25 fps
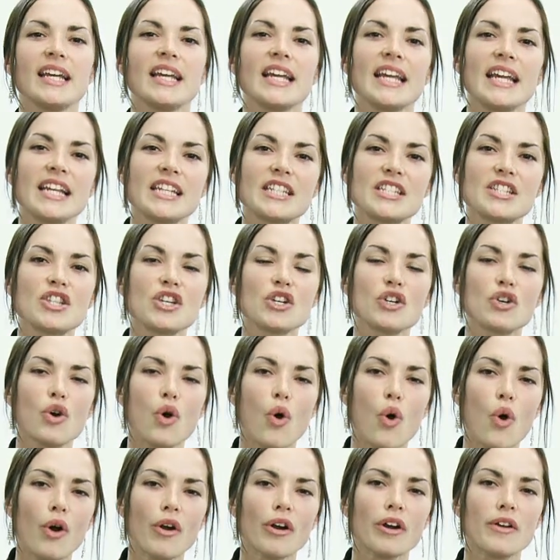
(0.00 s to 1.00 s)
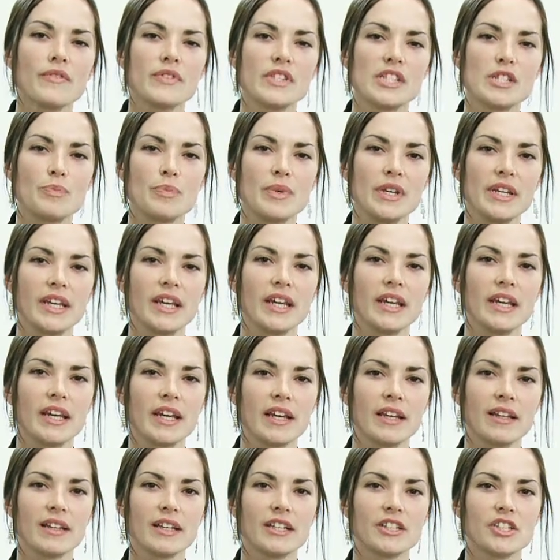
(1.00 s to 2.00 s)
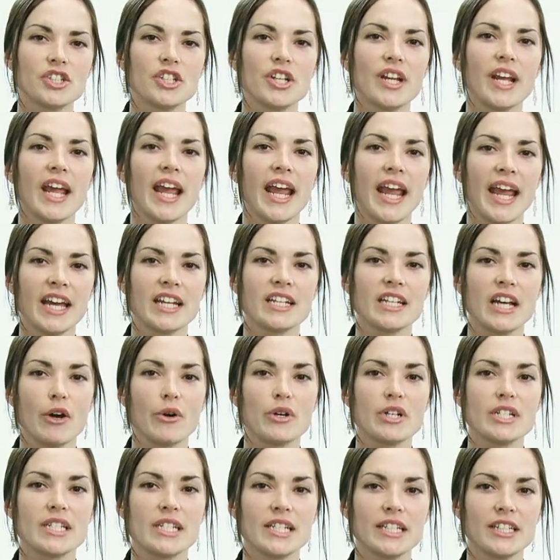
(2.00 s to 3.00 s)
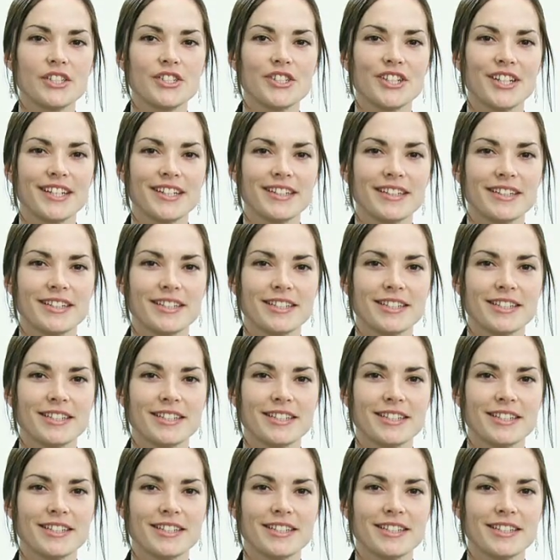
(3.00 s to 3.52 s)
It's the core of speaking English and our teaching.